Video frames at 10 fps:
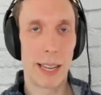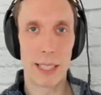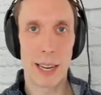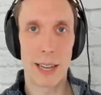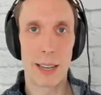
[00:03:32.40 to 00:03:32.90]

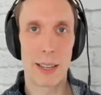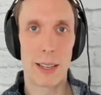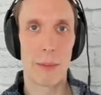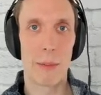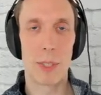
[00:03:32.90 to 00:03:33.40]

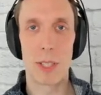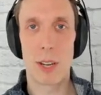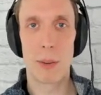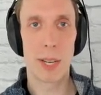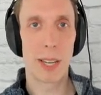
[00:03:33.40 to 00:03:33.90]
anxiety,
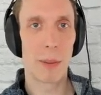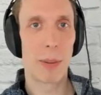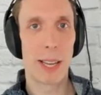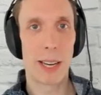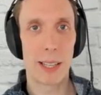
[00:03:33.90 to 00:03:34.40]
insomnia,
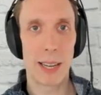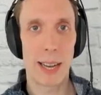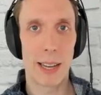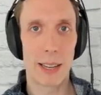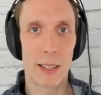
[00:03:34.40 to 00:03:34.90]
panic
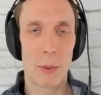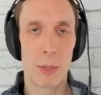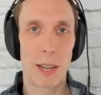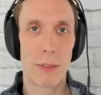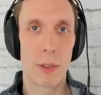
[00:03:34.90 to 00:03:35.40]
attacks, and
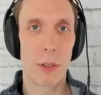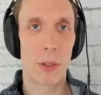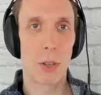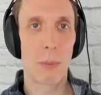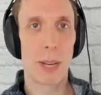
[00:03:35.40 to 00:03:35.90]
it was after the
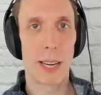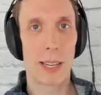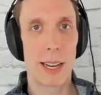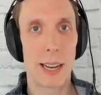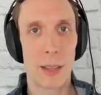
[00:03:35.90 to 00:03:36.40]
third panic
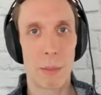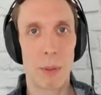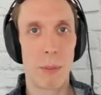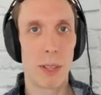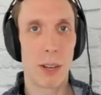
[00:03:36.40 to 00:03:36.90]
attack that
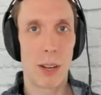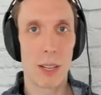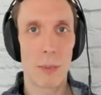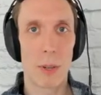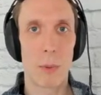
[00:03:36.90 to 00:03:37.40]
put me in the
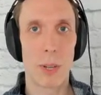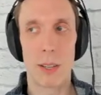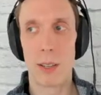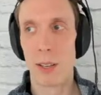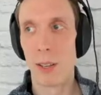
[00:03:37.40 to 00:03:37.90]
hospital
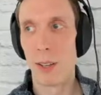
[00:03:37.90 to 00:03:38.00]
when